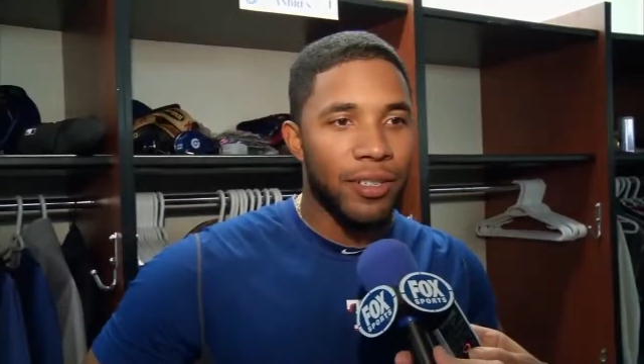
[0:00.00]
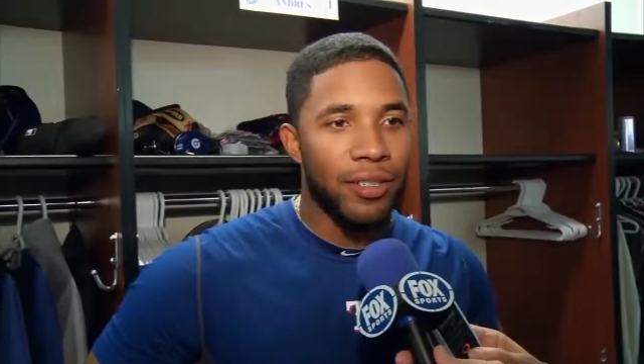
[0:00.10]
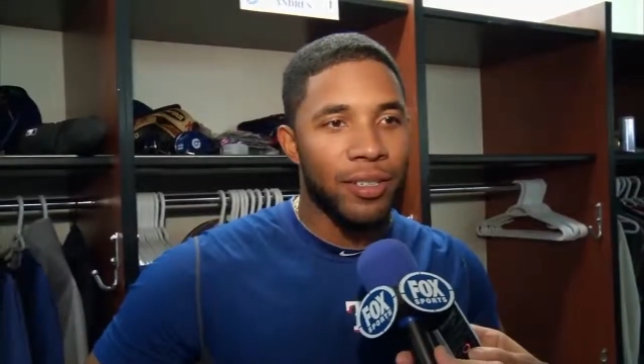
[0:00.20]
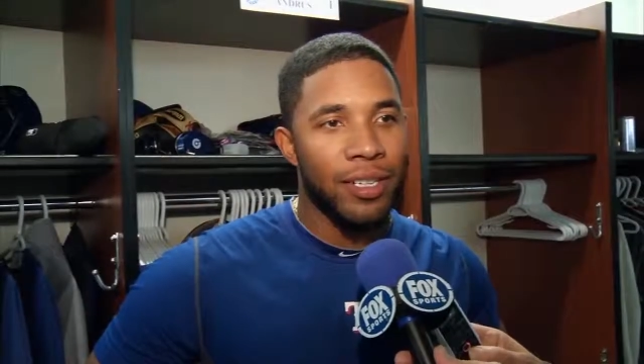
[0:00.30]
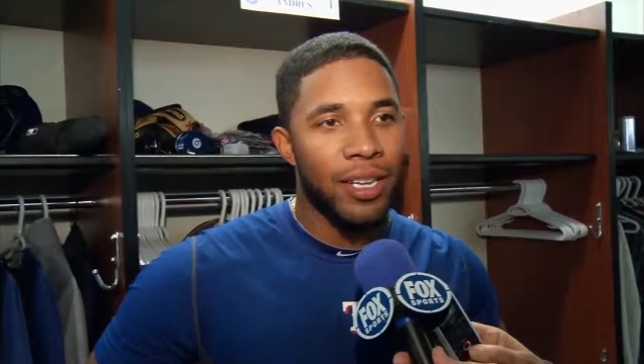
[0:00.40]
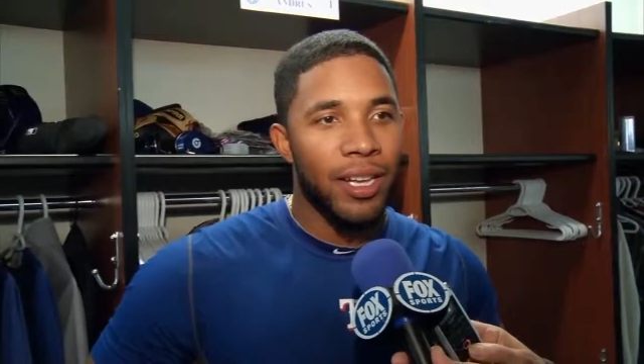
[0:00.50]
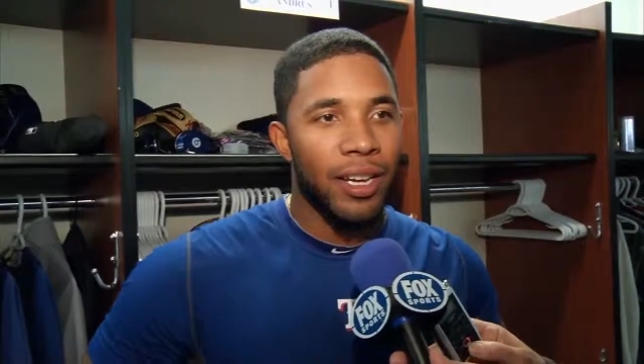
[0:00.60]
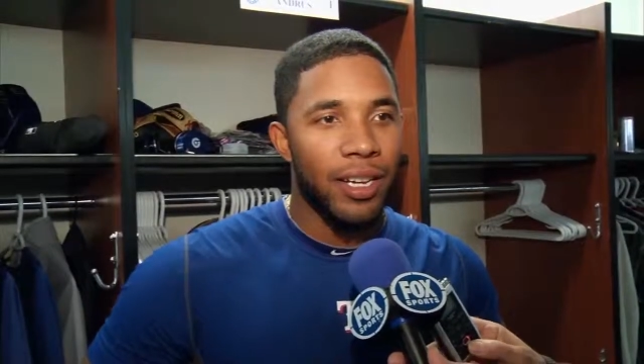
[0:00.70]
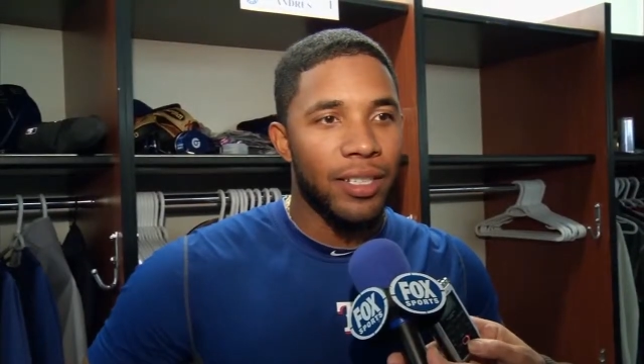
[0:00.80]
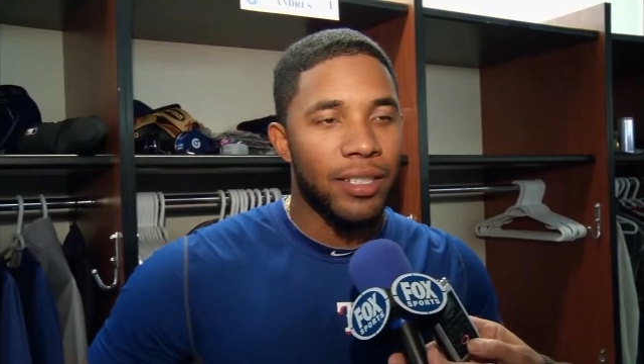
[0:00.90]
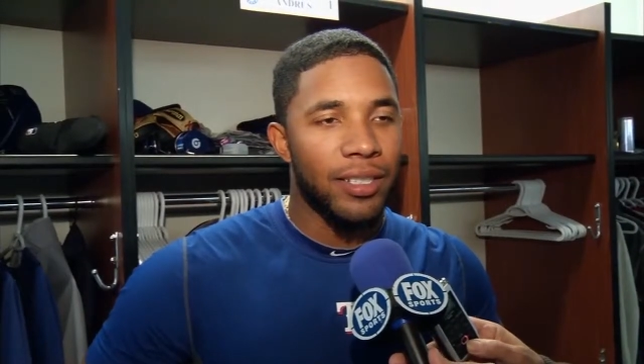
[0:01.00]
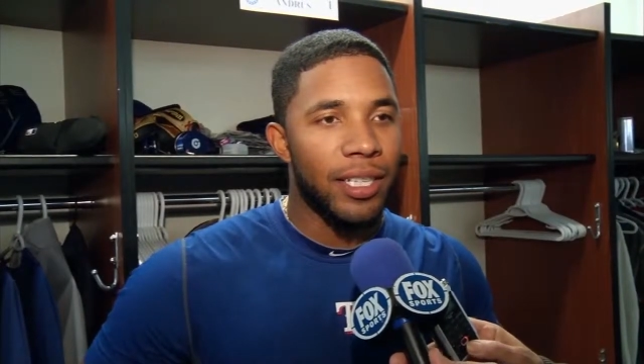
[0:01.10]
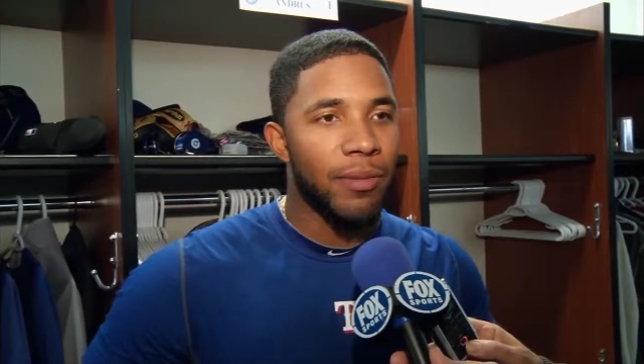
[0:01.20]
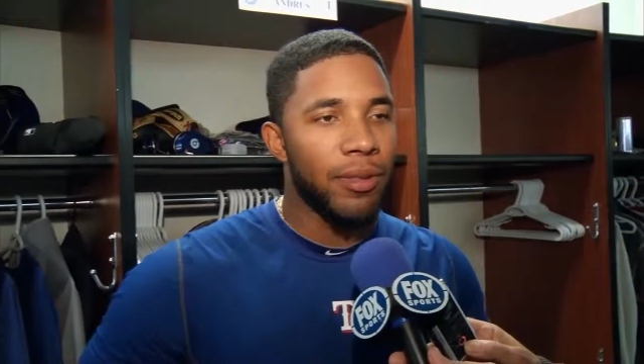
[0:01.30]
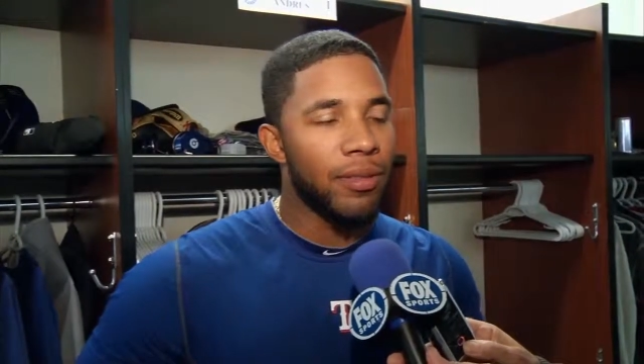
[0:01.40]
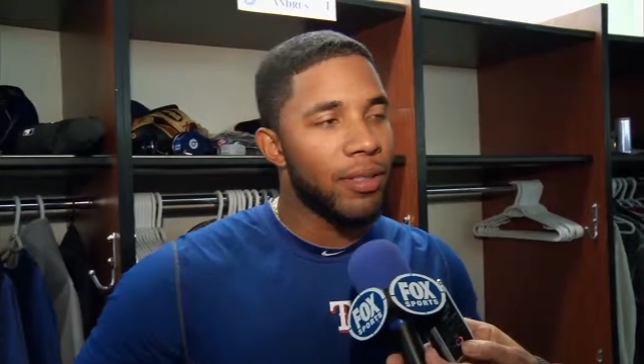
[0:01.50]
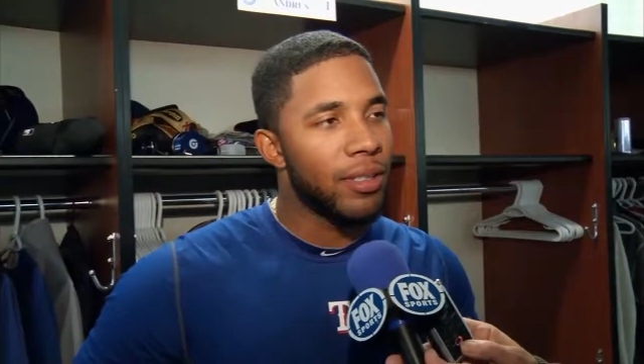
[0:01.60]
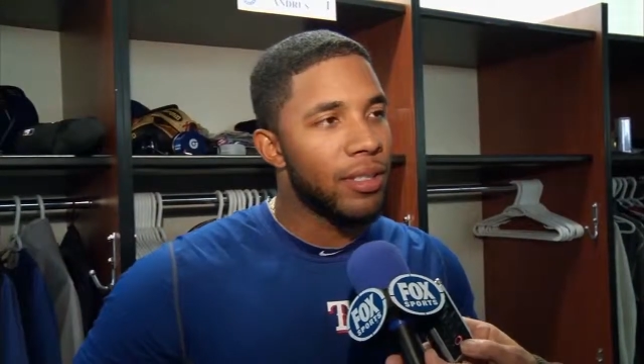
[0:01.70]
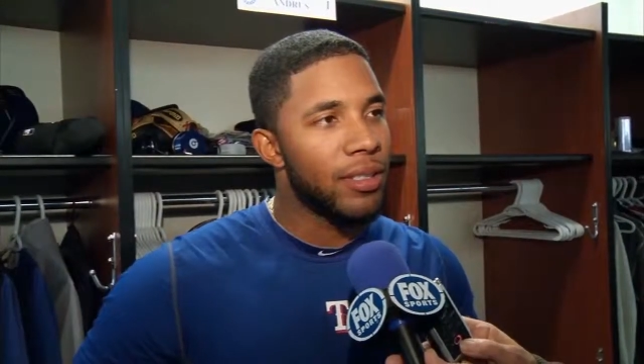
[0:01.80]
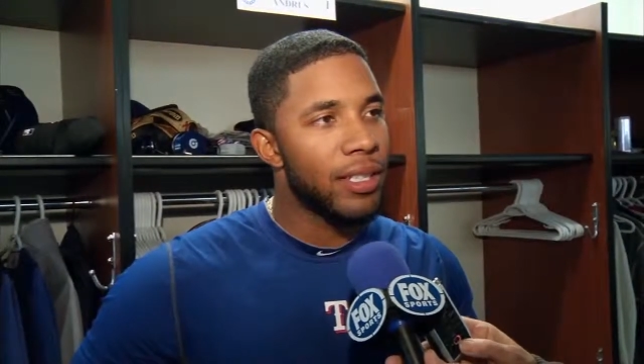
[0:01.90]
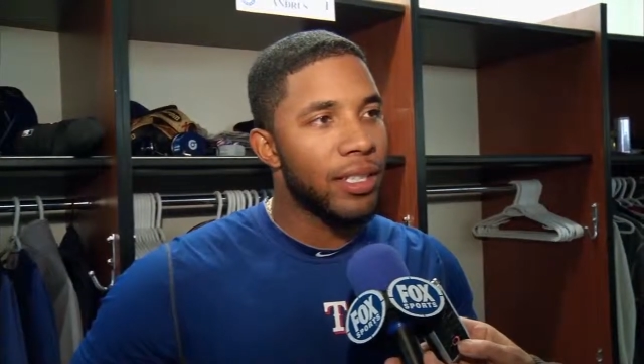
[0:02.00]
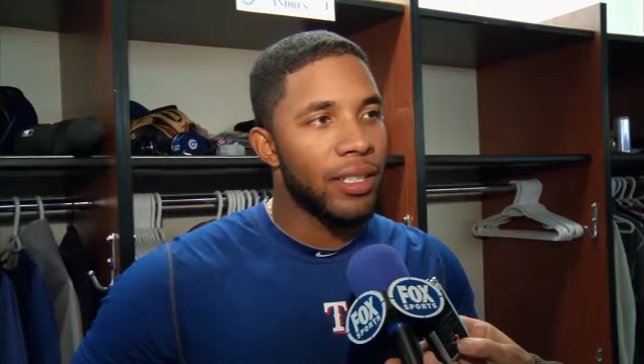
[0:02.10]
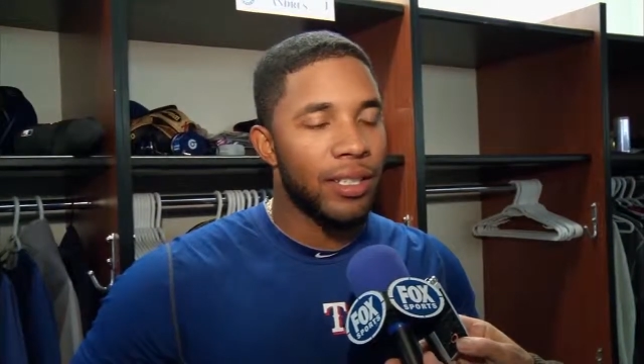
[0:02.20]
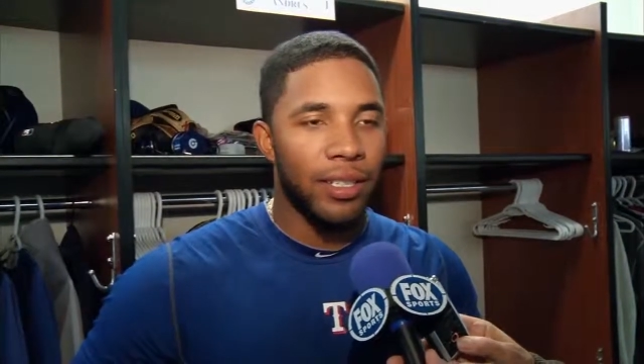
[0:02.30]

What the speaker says: no easy team in this league.